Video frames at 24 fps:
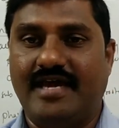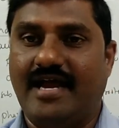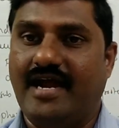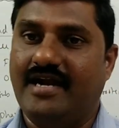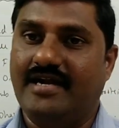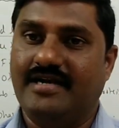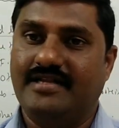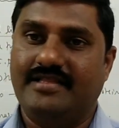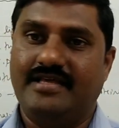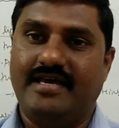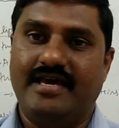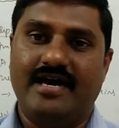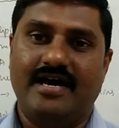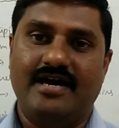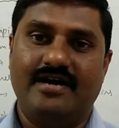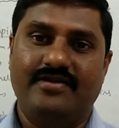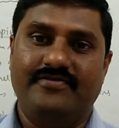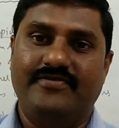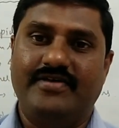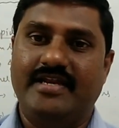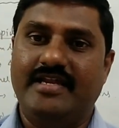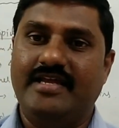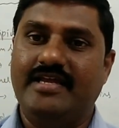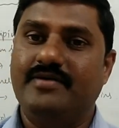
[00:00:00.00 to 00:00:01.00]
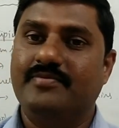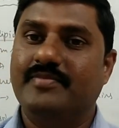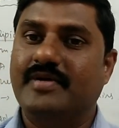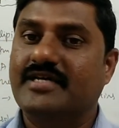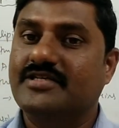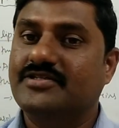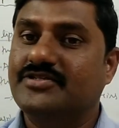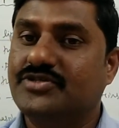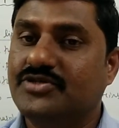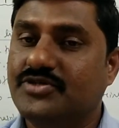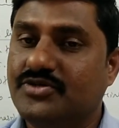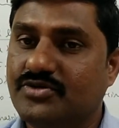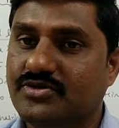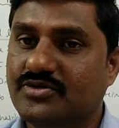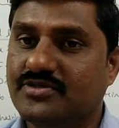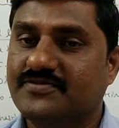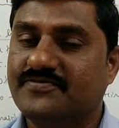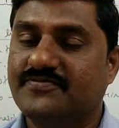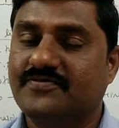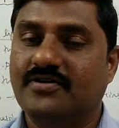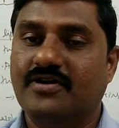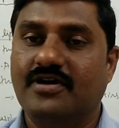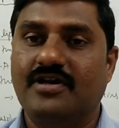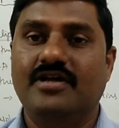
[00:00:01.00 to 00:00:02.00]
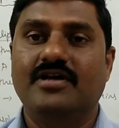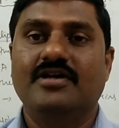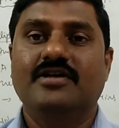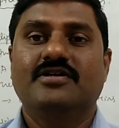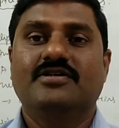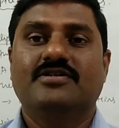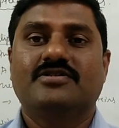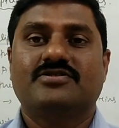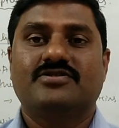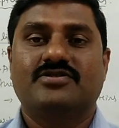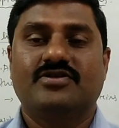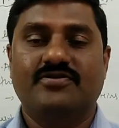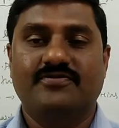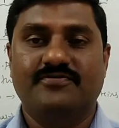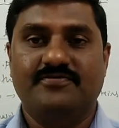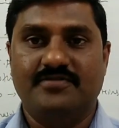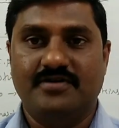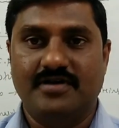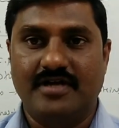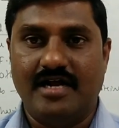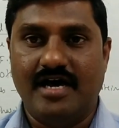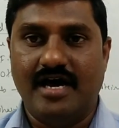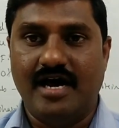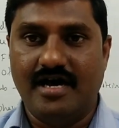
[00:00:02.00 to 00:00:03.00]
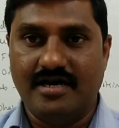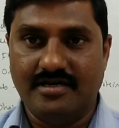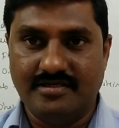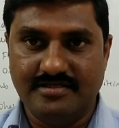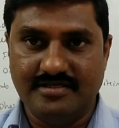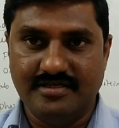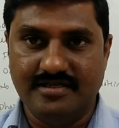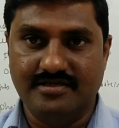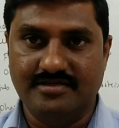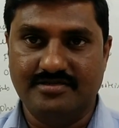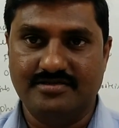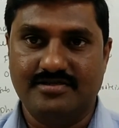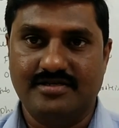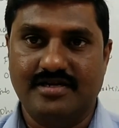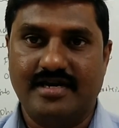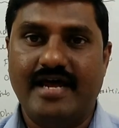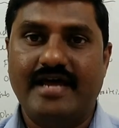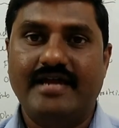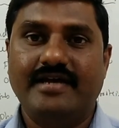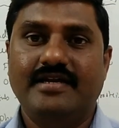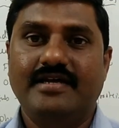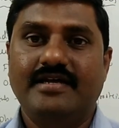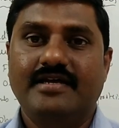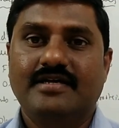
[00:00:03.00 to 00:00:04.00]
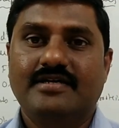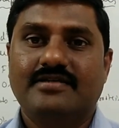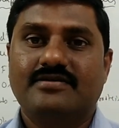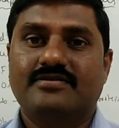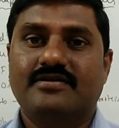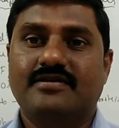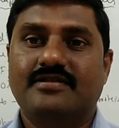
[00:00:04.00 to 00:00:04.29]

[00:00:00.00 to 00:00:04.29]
and they are very much useful so for ourselves, right?